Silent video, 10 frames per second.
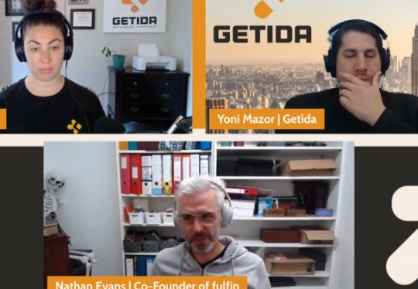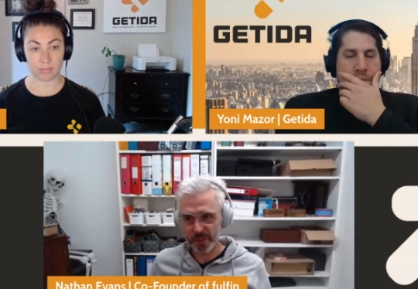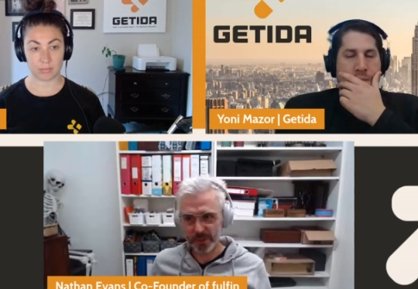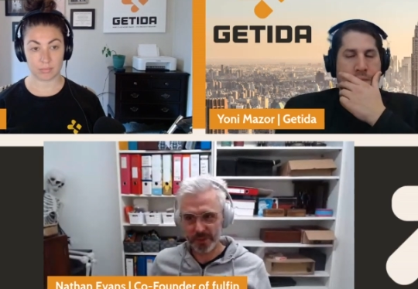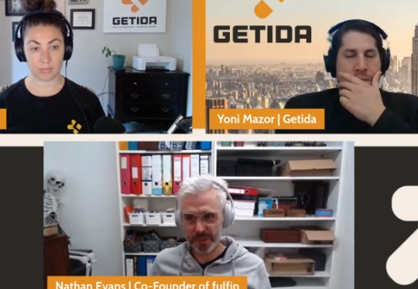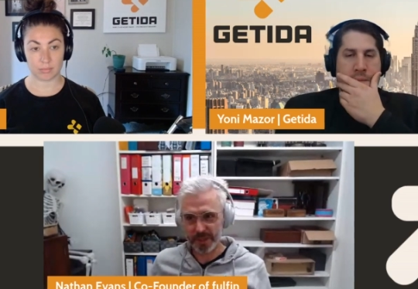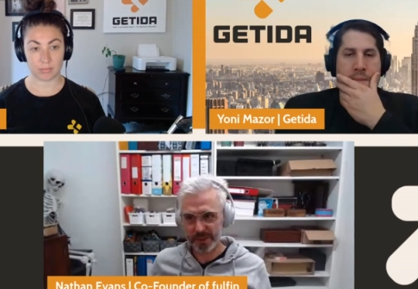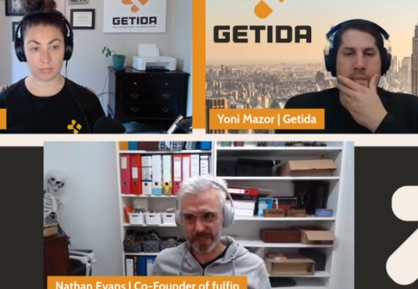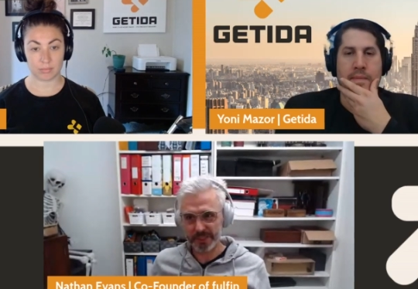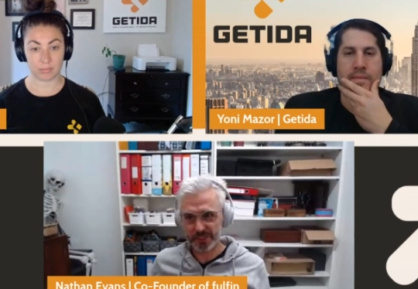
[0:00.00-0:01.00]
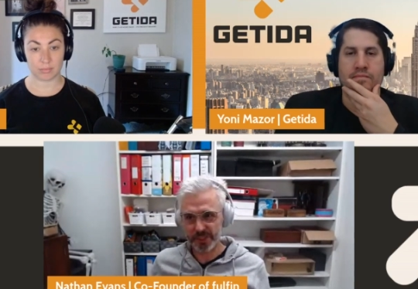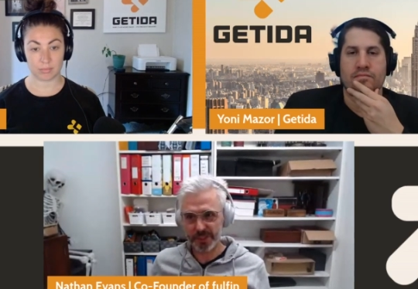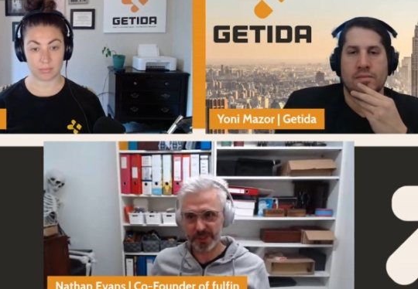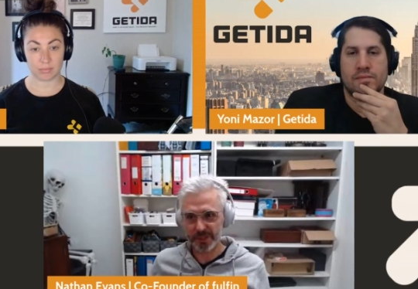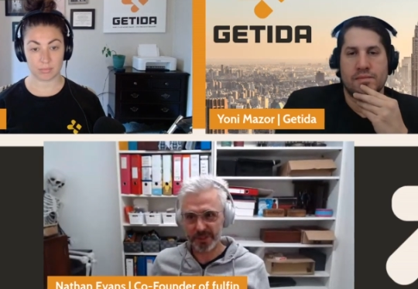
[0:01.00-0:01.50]
Speaker 1: So that
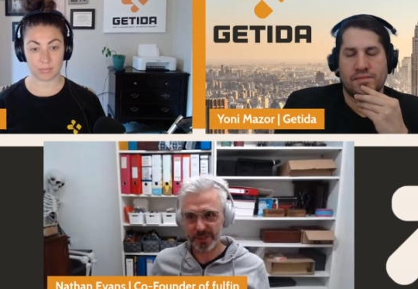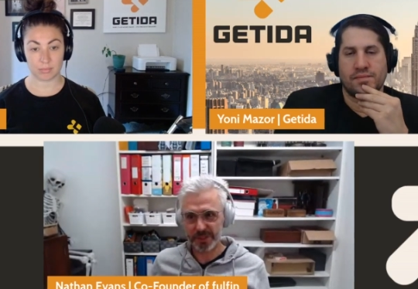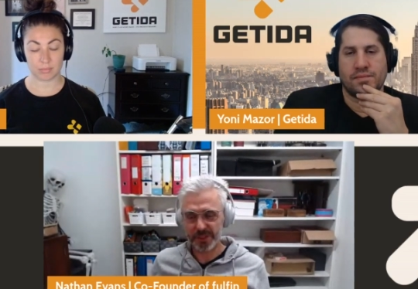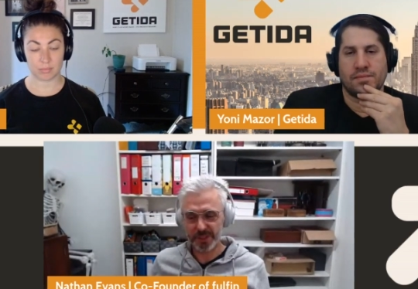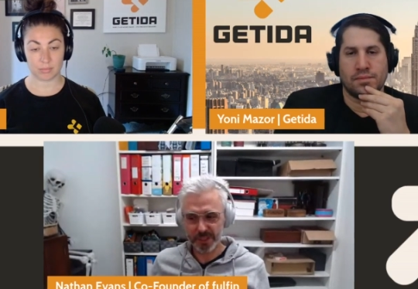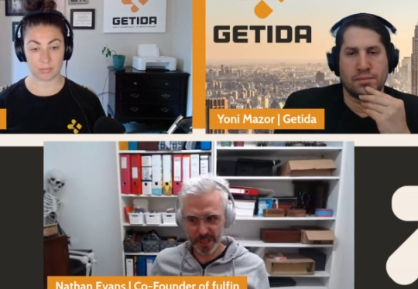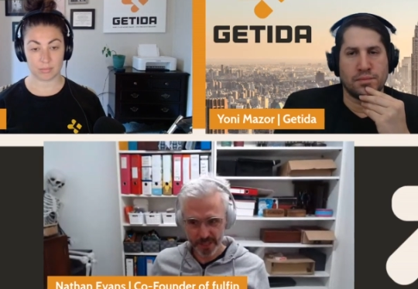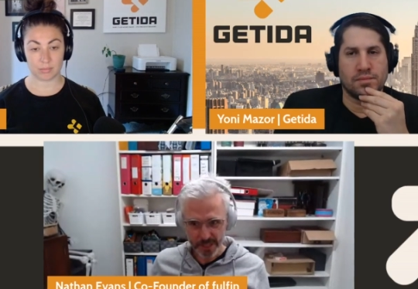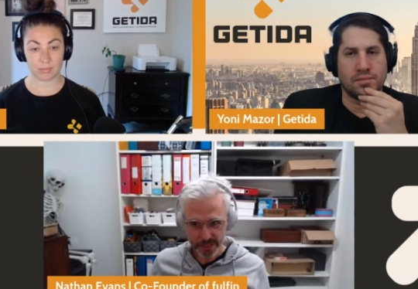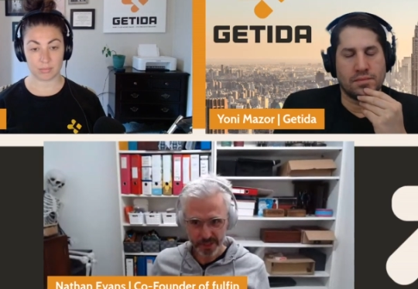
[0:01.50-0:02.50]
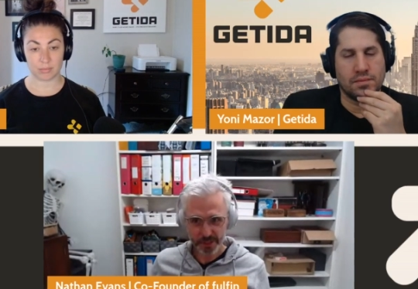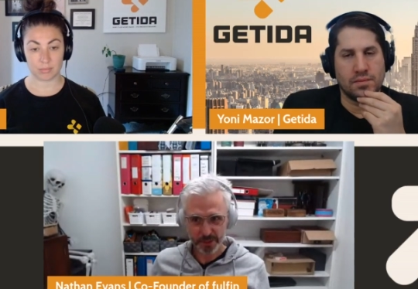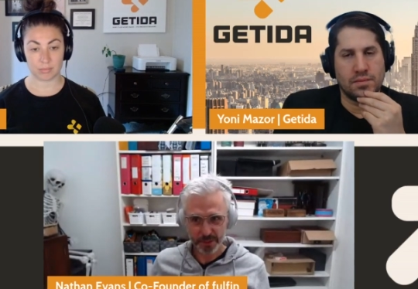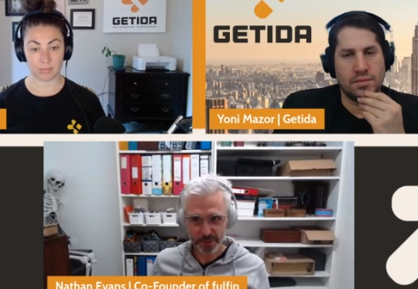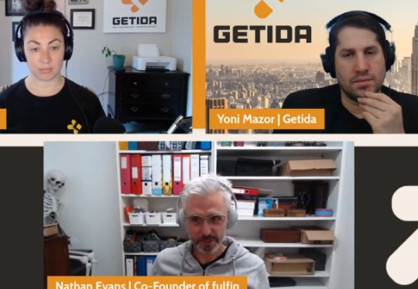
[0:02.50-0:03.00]
answer today
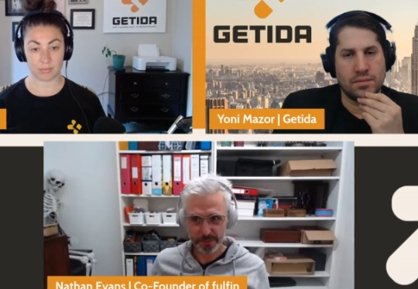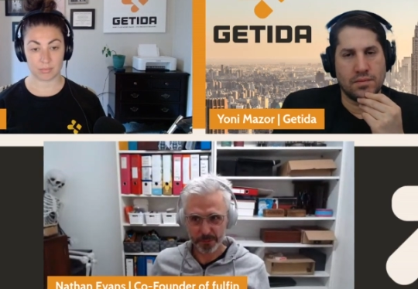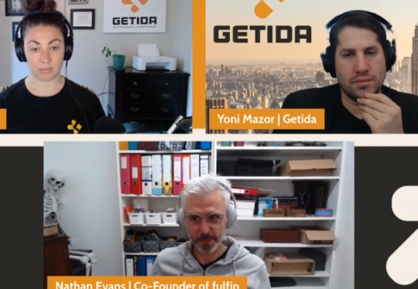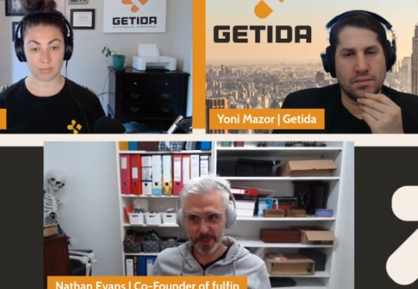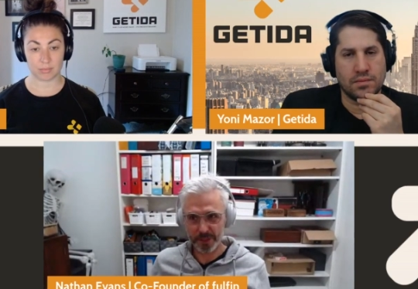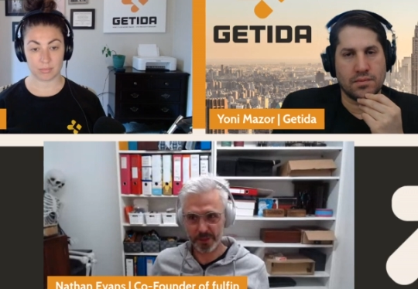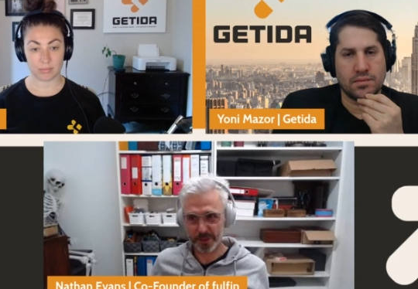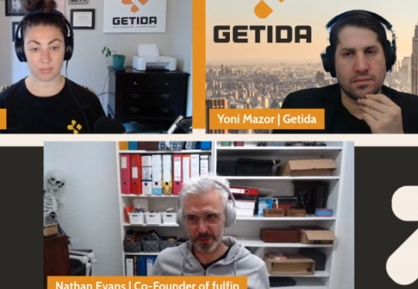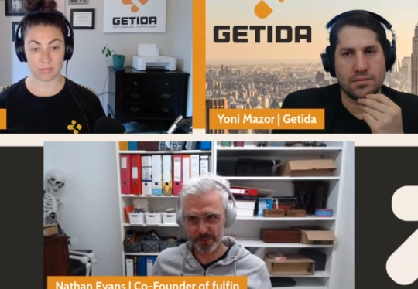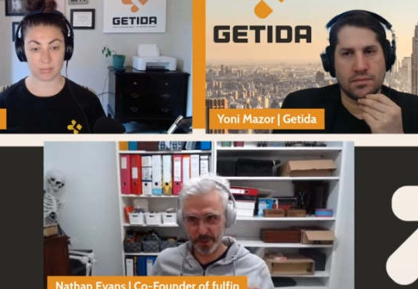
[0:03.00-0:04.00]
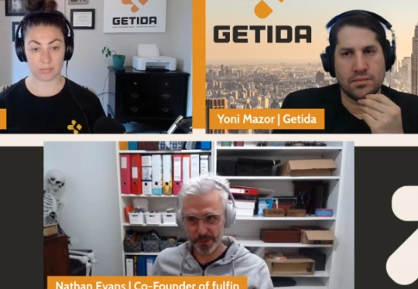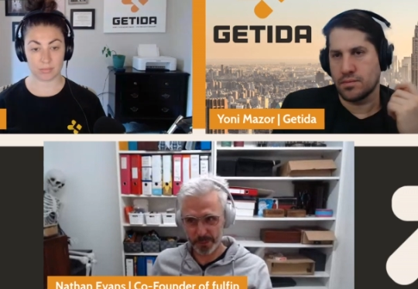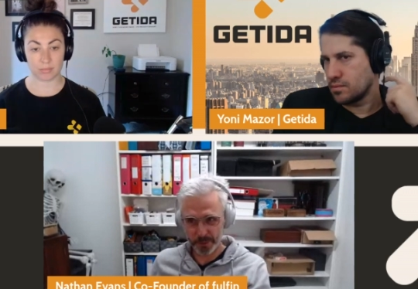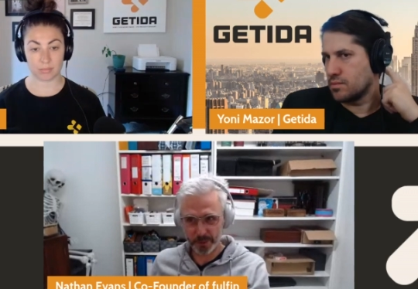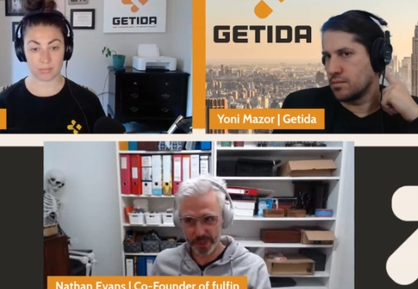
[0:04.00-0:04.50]
with Fulfin,
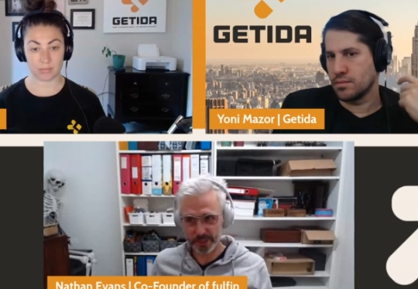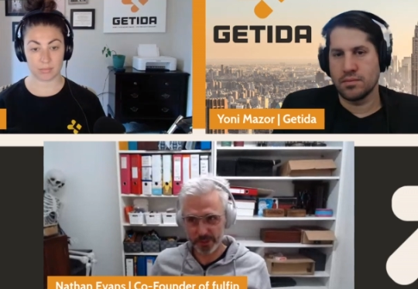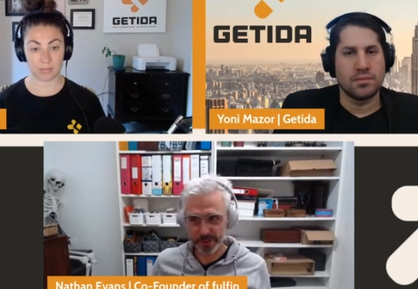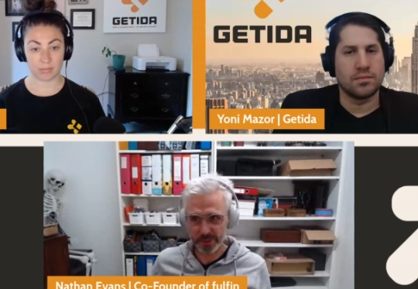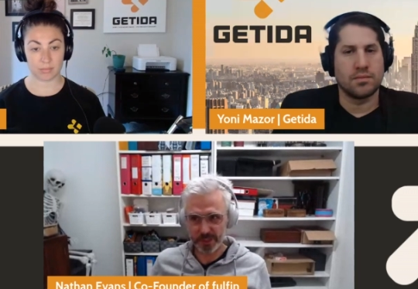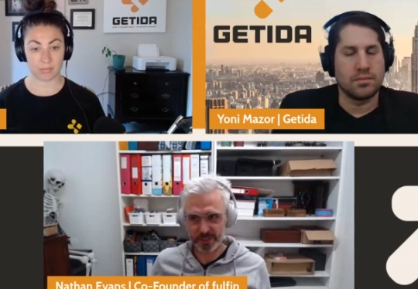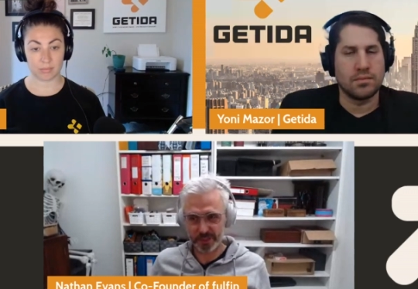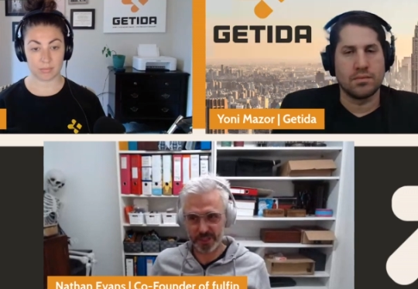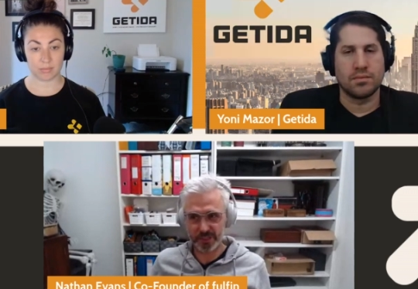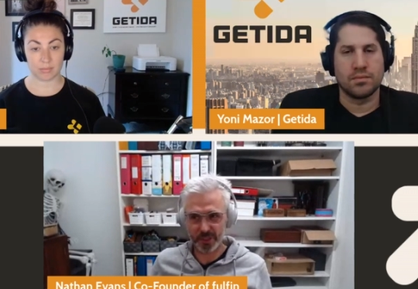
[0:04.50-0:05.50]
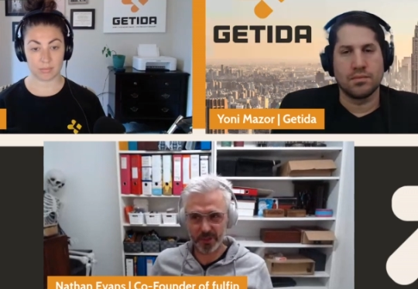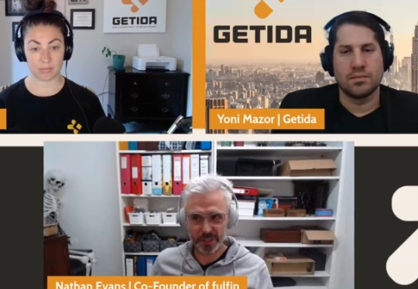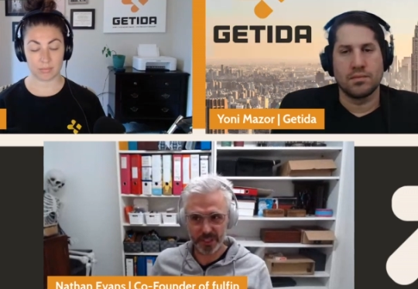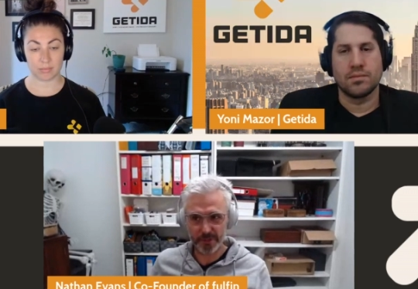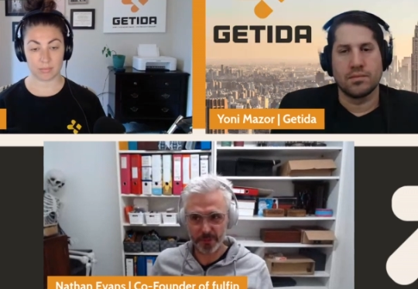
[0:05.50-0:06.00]
which we'll get to, is is is
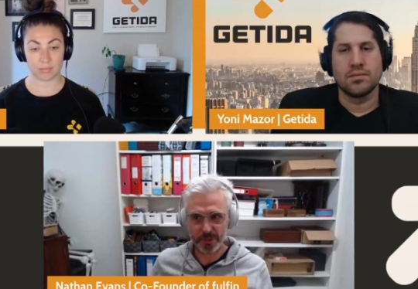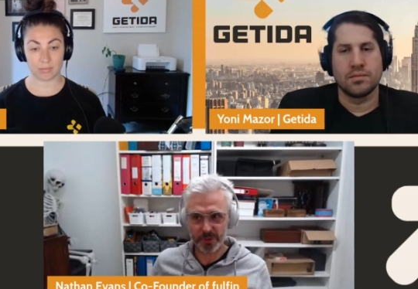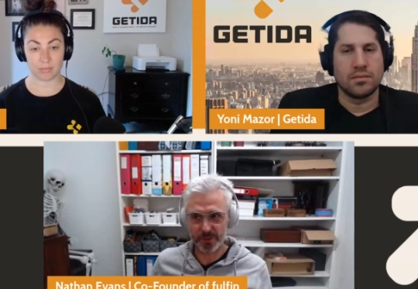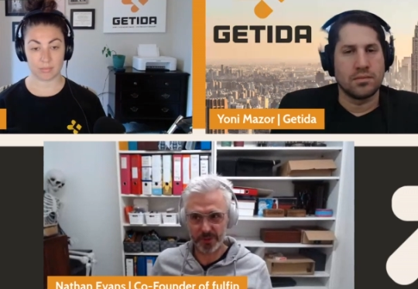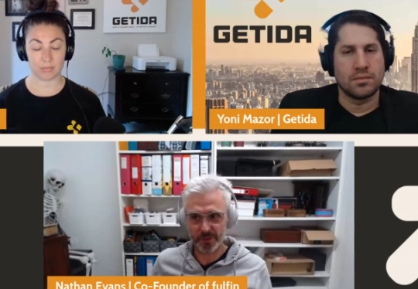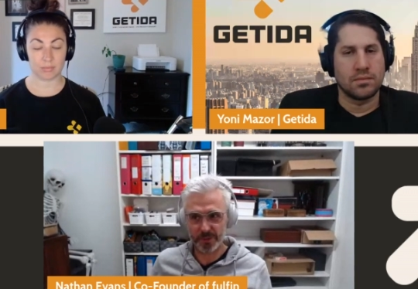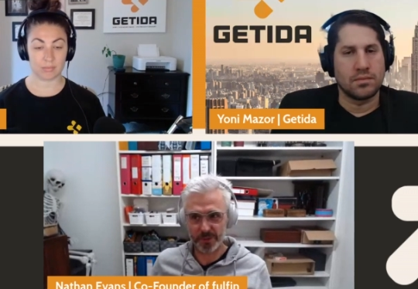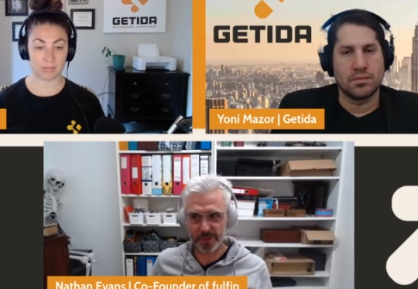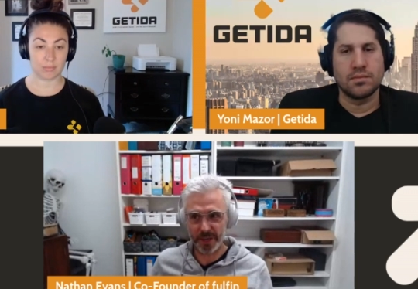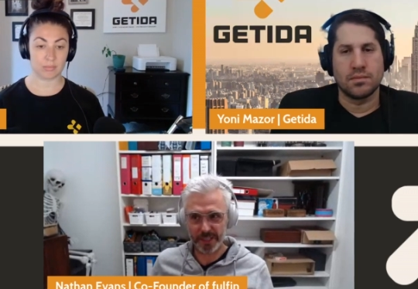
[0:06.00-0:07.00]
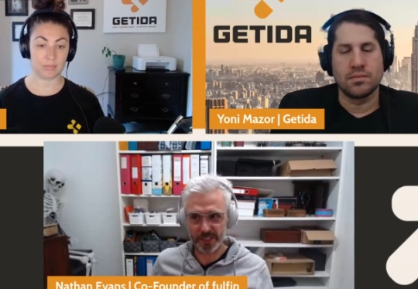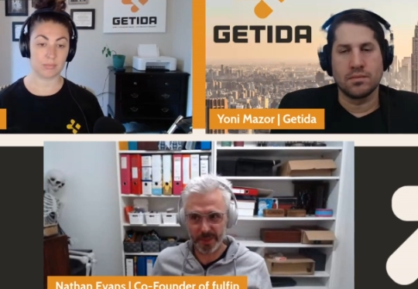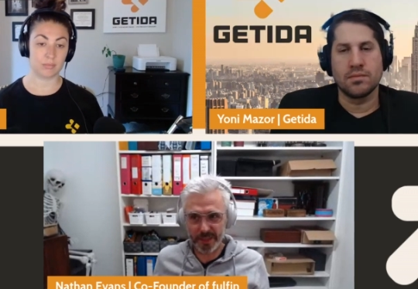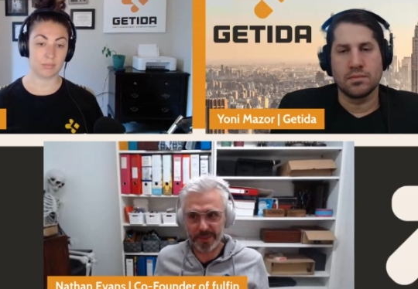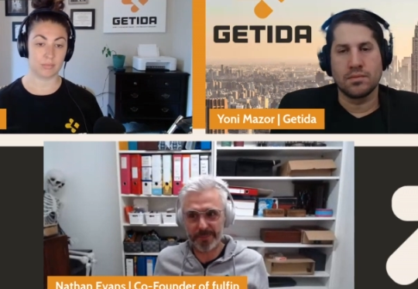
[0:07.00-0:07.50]
totally different to that answer
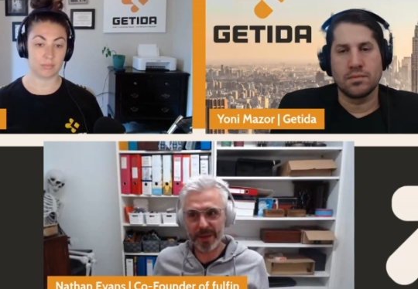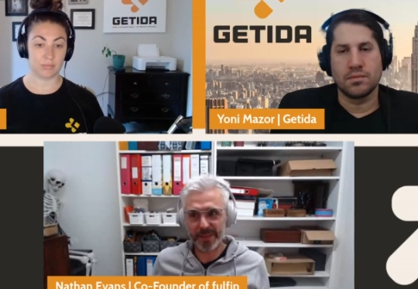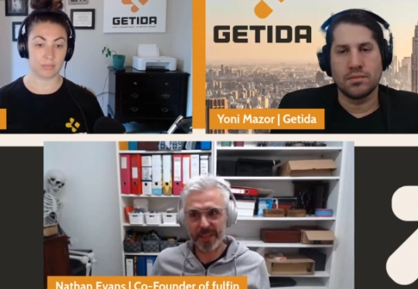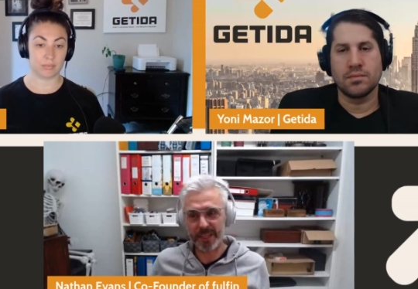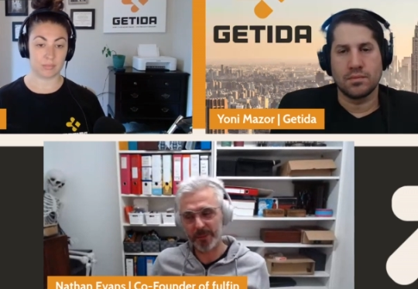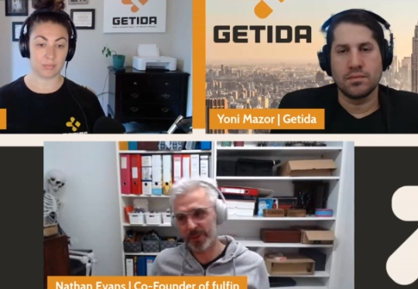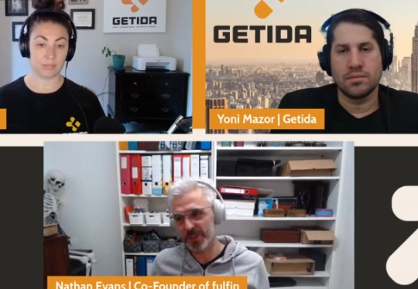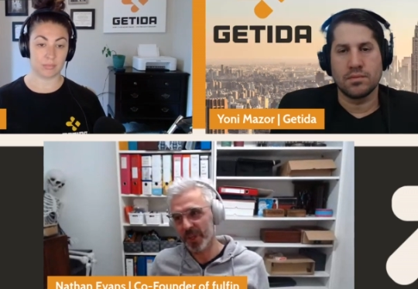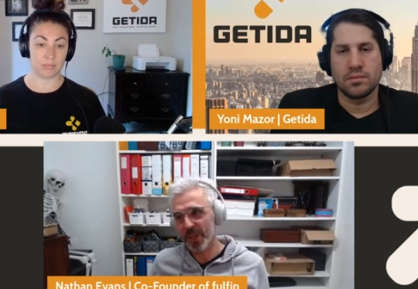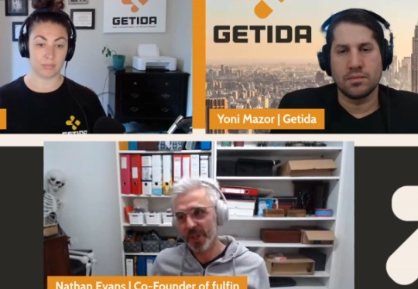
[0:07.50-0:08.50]
back then. Back then it was